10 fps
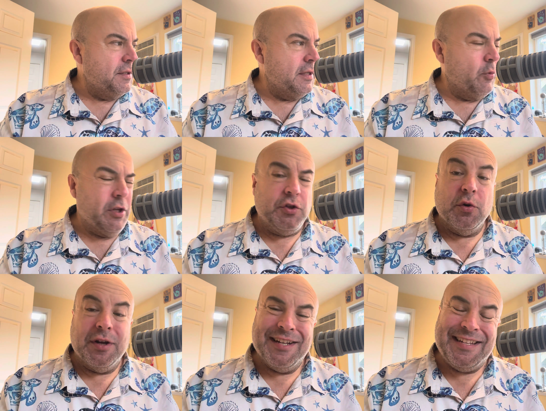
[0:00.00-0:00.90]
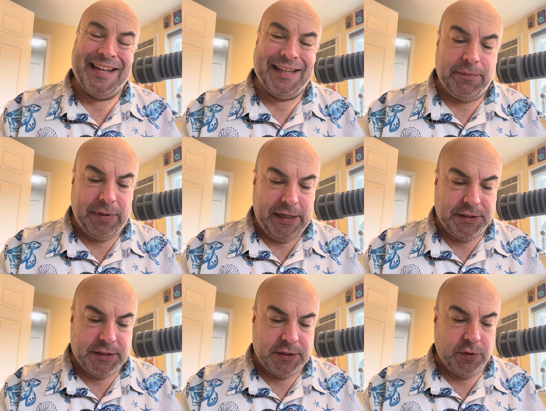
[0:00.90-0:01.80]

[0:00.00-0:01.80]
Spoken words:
that we do on a daily basis,